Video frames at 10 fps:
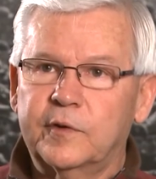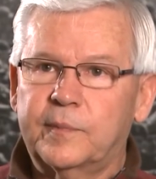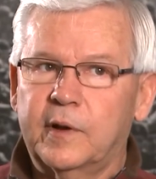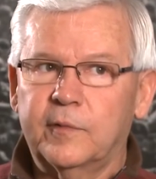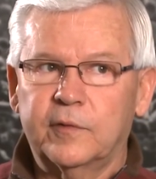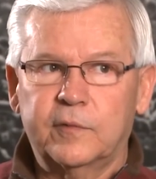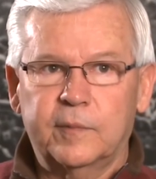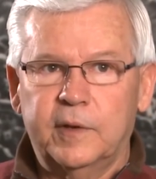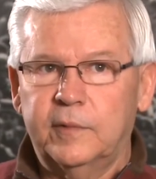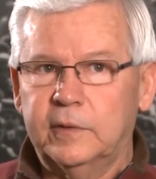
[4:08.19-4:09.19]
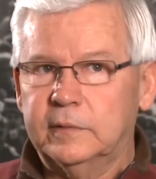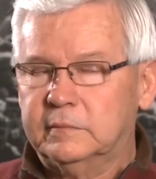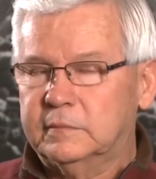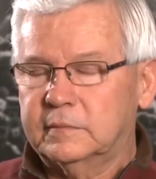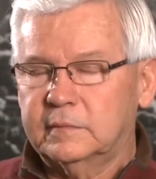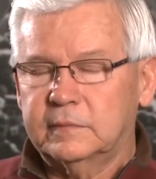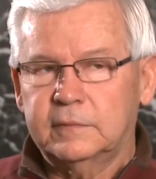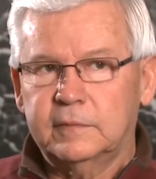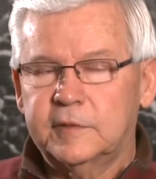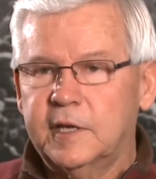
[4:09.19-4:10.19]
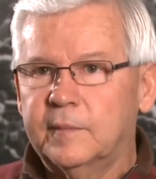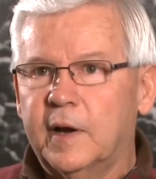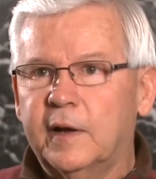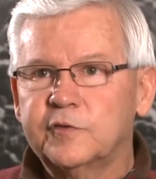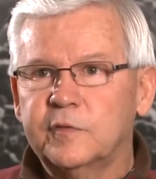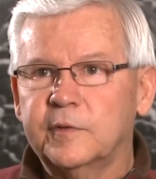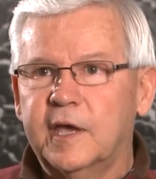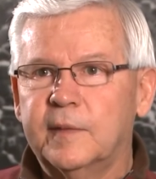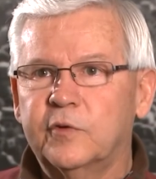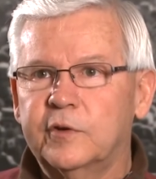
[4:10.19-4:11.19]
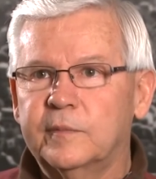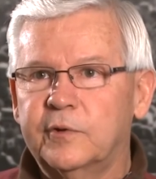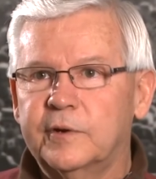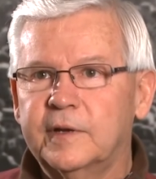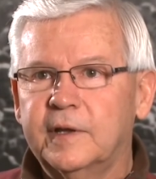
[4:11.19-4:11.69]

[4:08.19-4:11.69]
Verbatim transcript: We probably were maybe 10 miles from the Cambodian border.